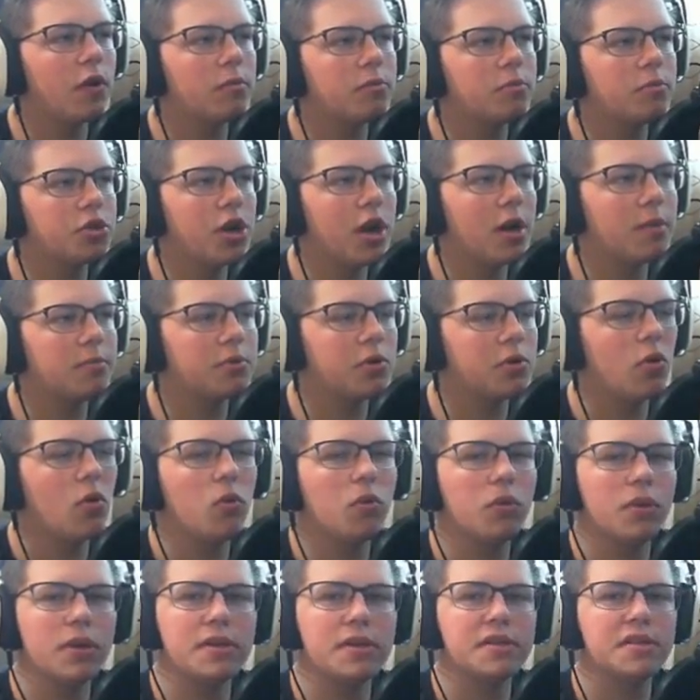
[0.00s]
farm drops
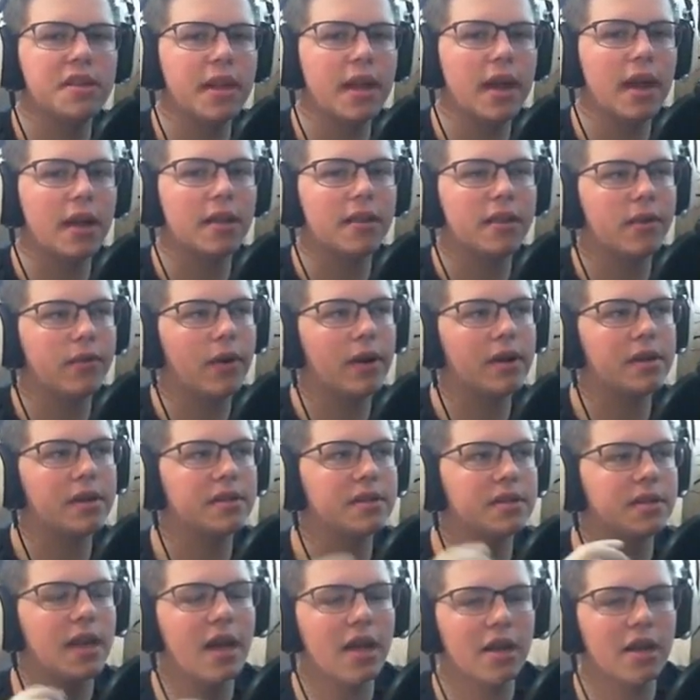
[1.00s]
only stay on the
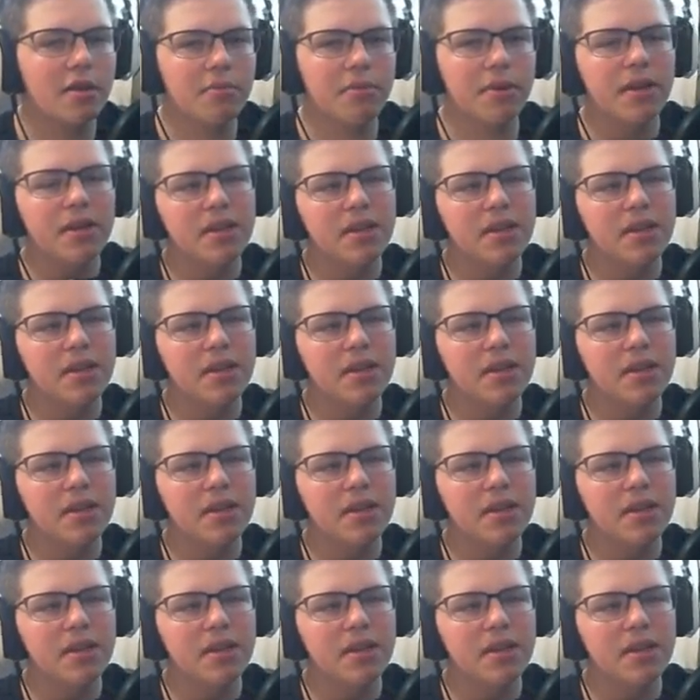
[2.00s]
right side,